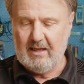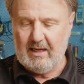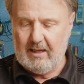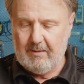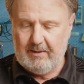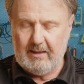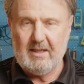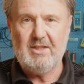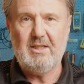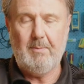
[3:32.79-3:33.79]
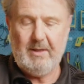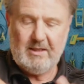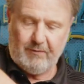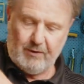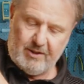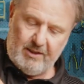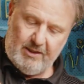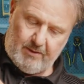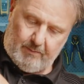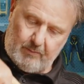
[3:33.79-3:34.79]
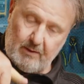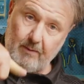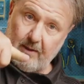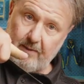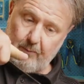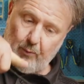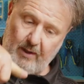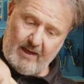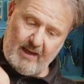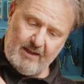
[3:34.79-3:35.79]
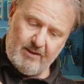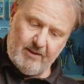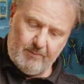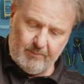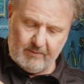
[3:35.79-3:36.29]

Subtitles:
Like I said, the big difference is one-handed.